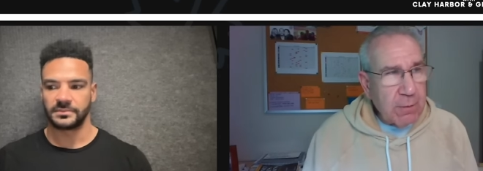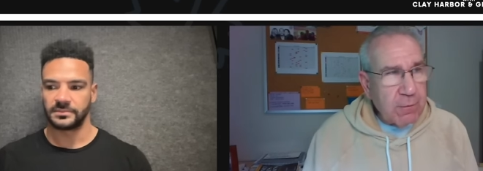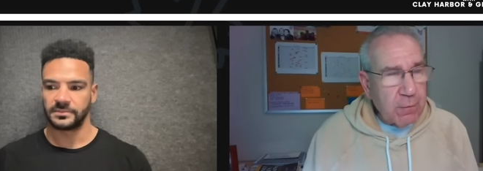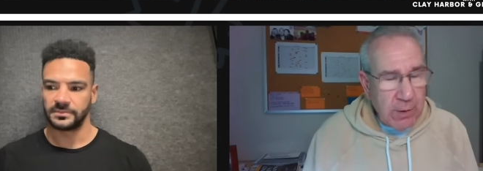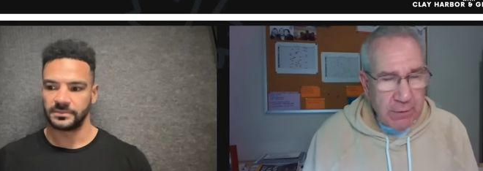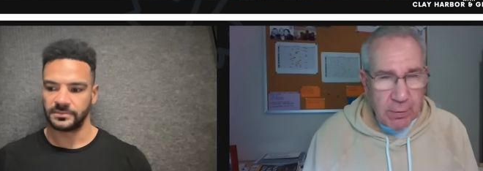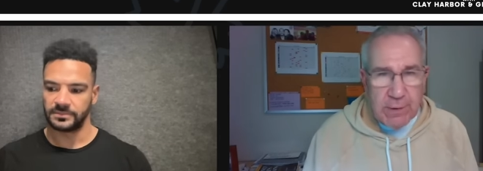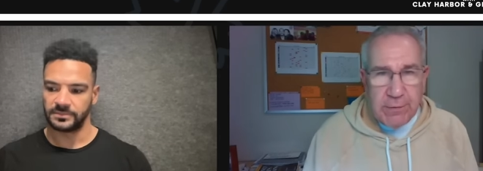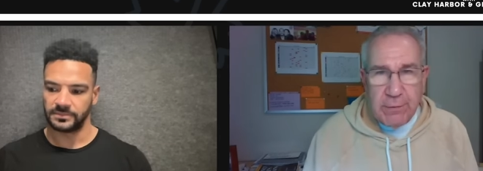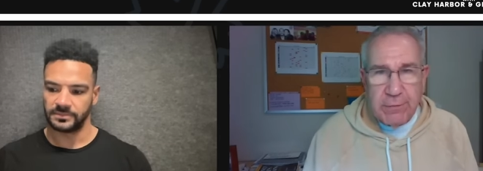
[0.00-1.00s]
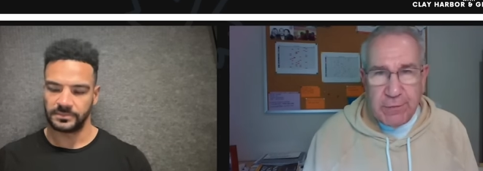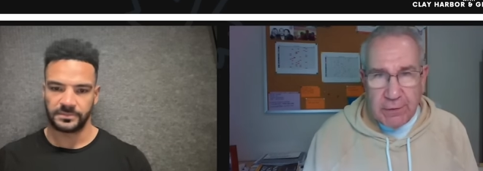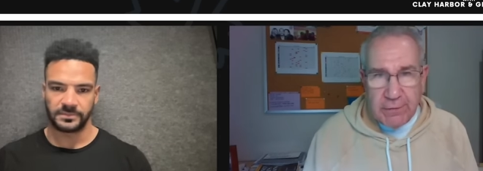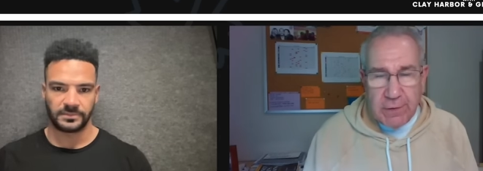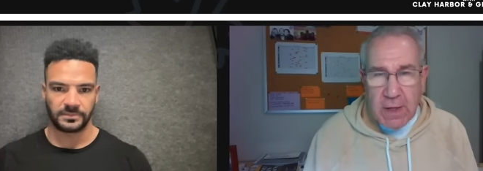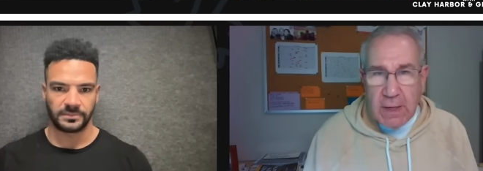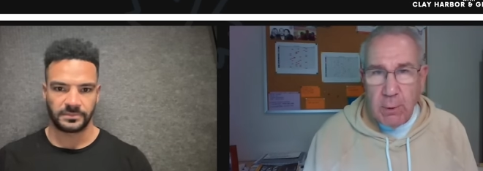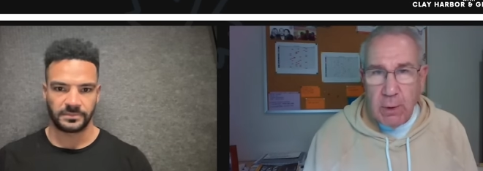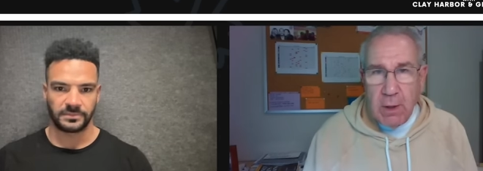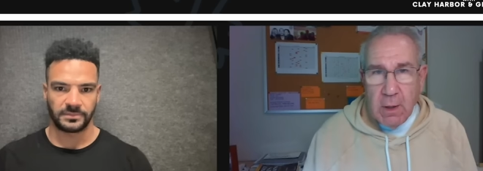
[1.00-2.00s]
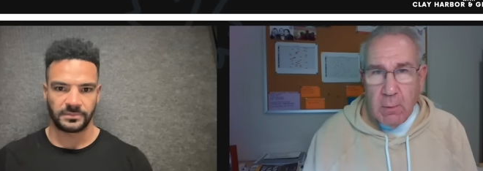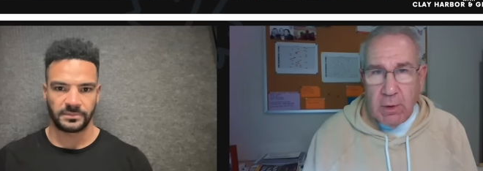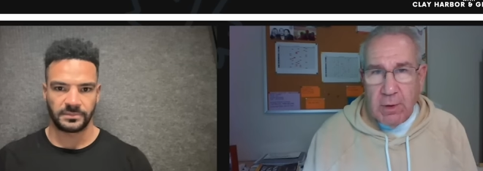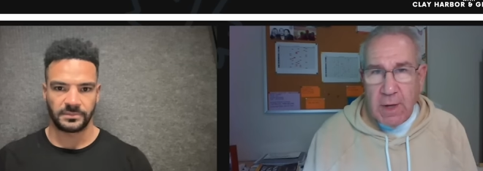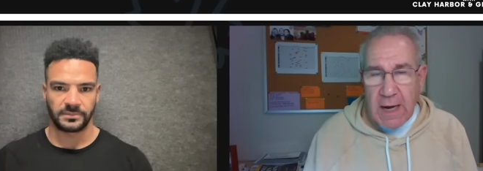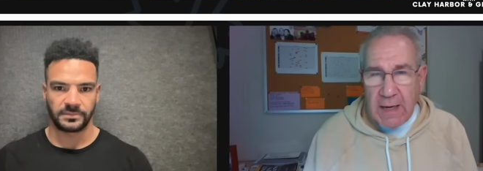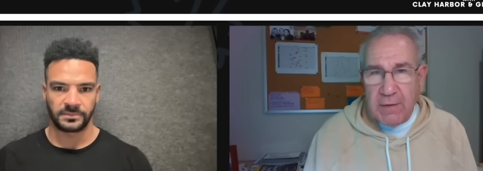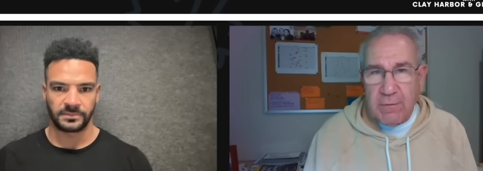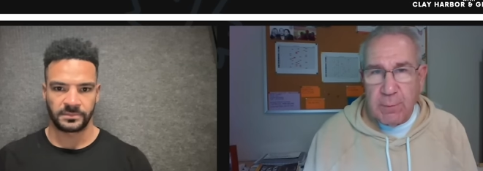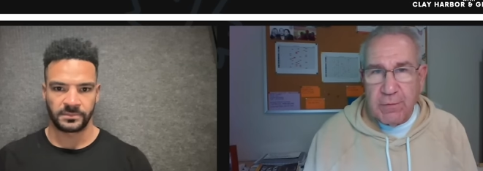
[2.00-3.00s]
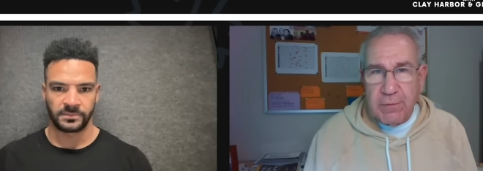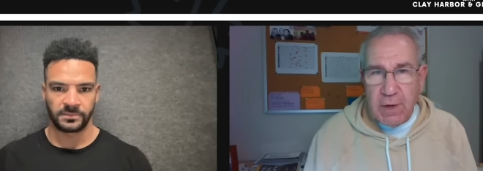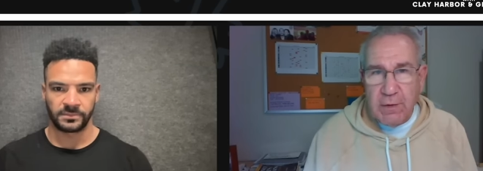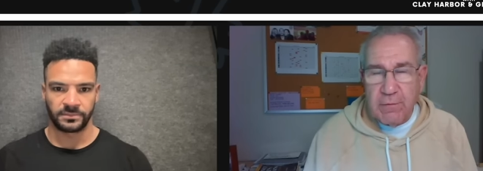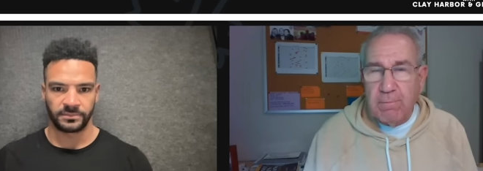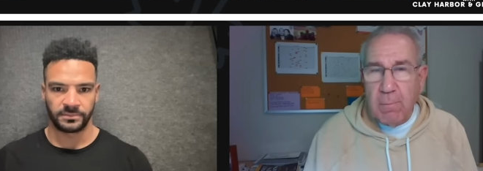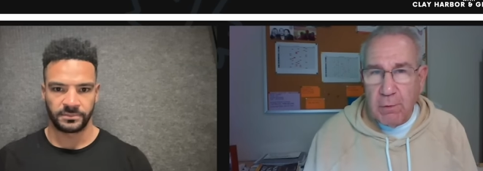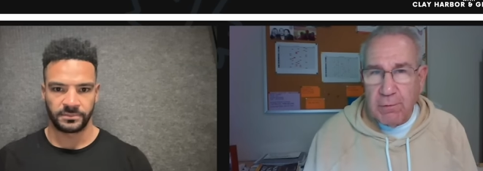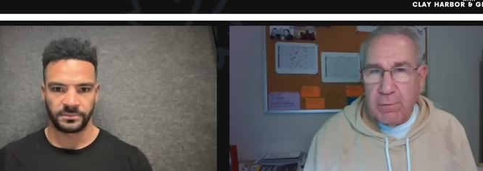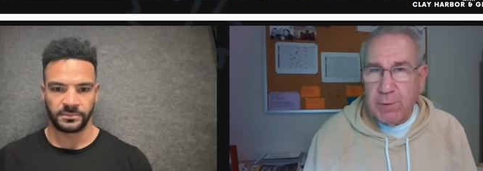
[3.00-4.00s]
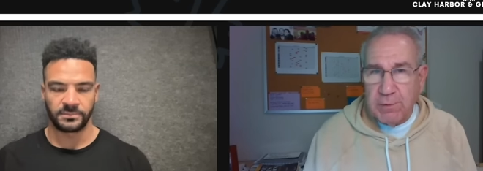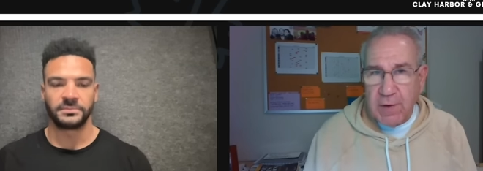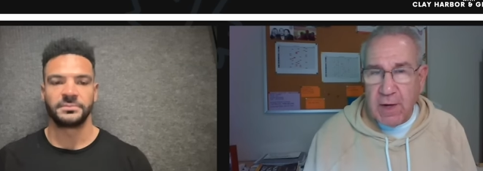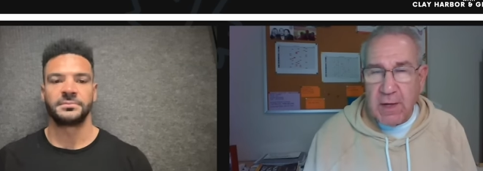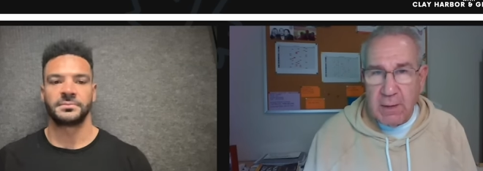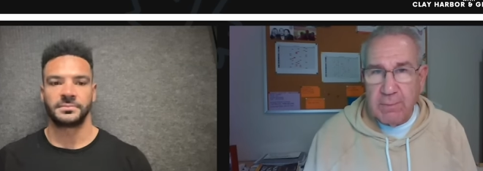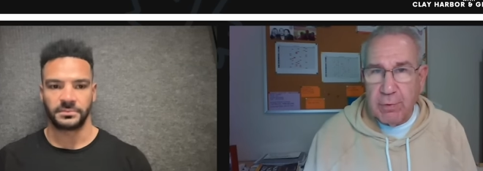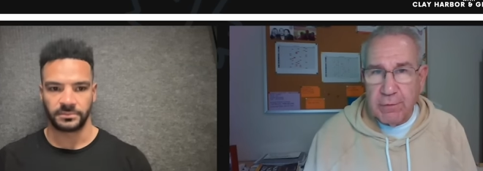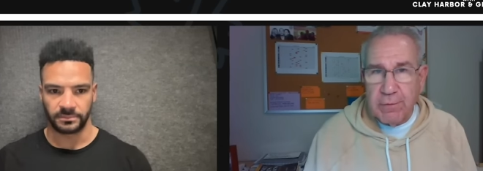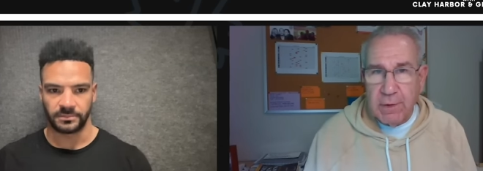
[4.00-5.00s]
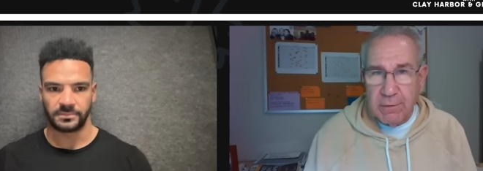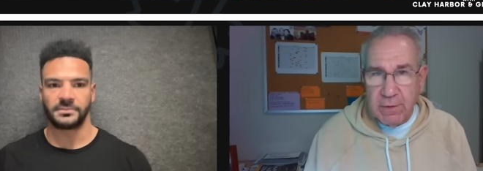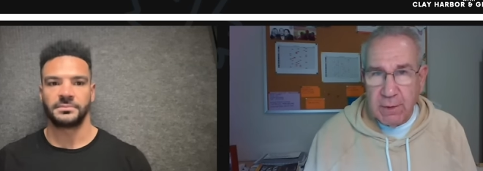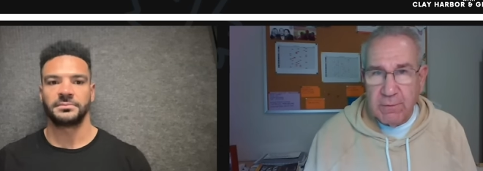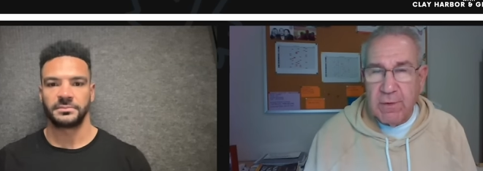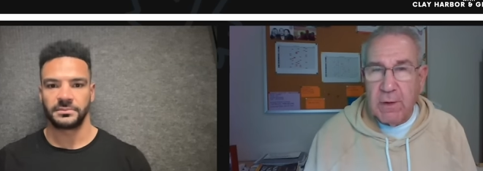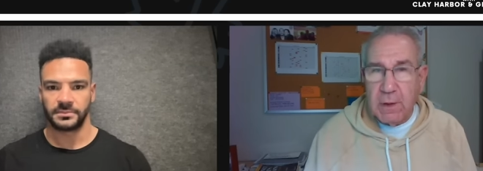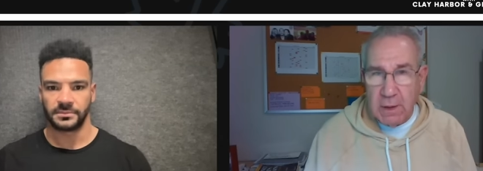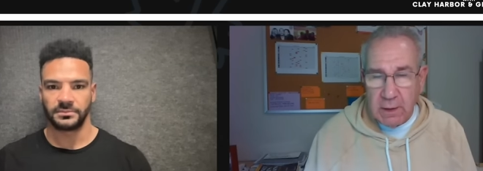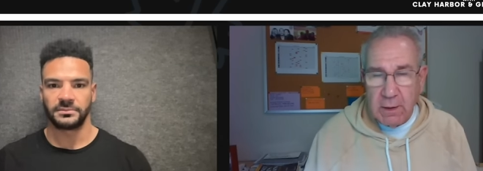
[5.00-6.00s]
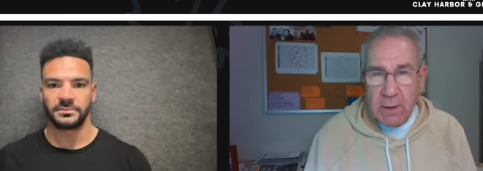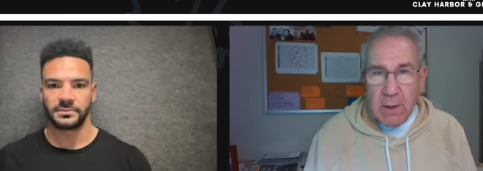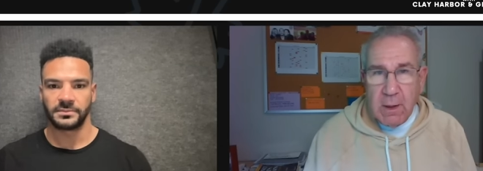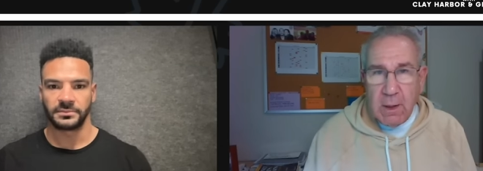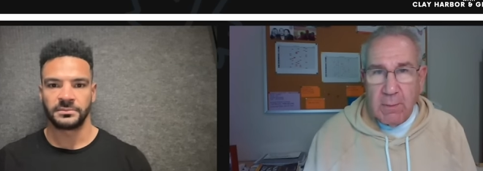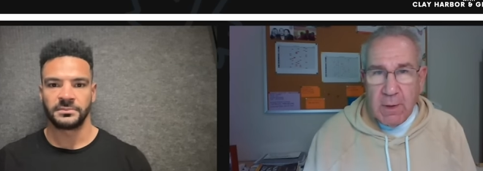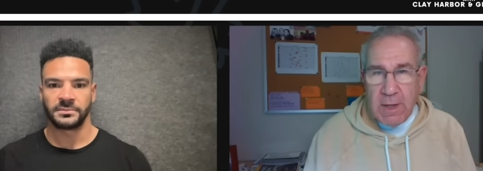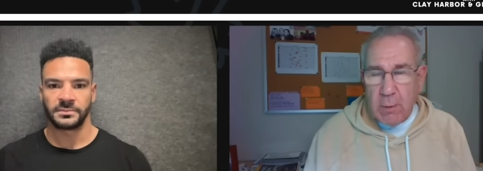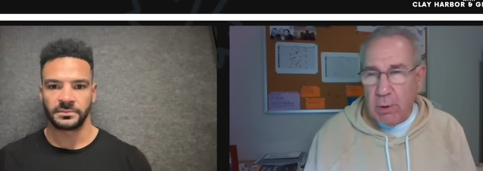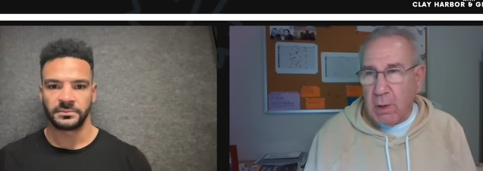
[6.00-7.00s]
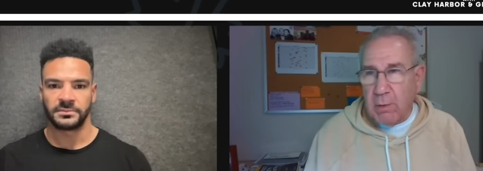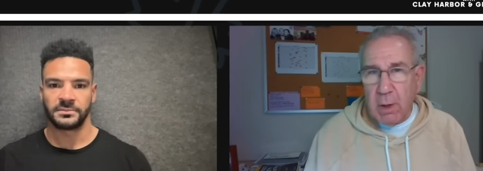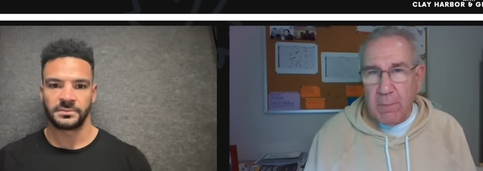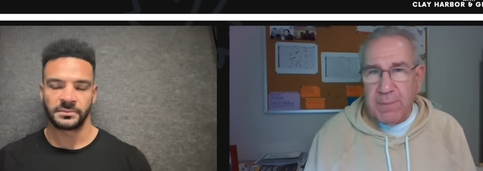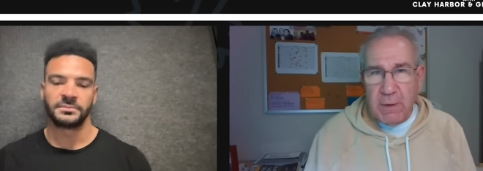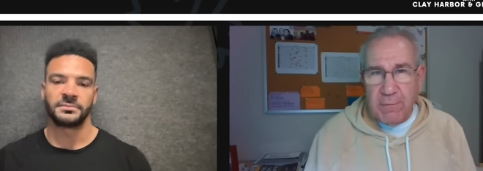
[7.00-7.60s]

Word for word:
Speaker 1: 2022 season, they were one of the highest percentage multiple tight end personnel teams in the league. Um, they were up near